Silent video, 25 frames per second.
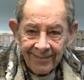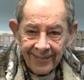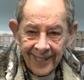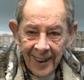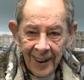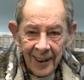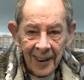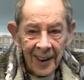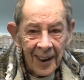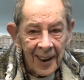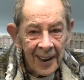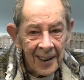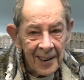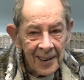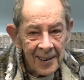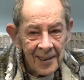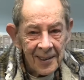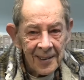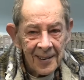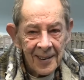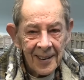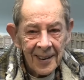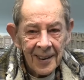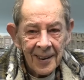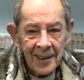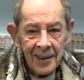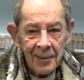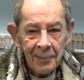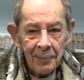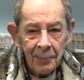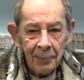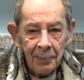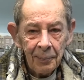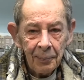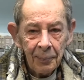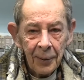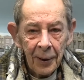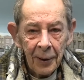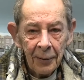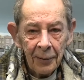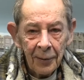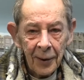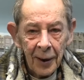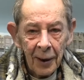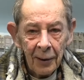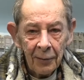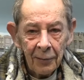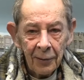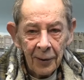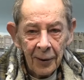Okay, bye for
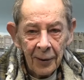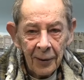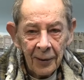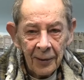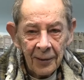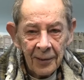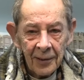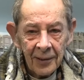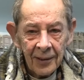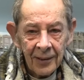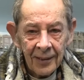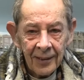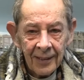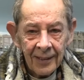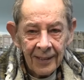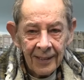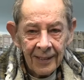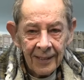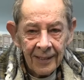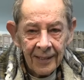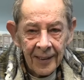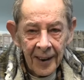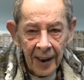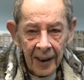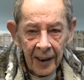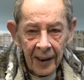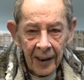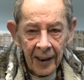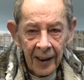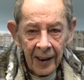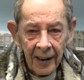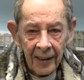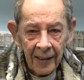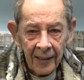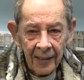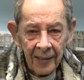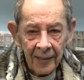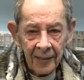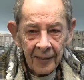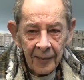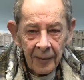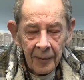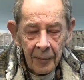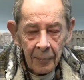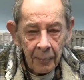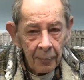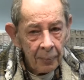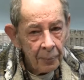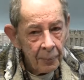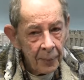now folks, take care,
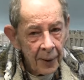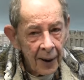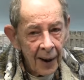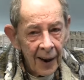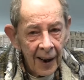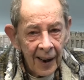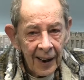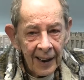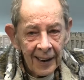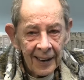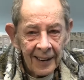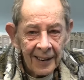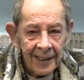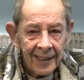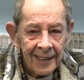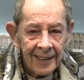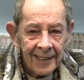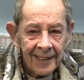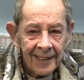bye.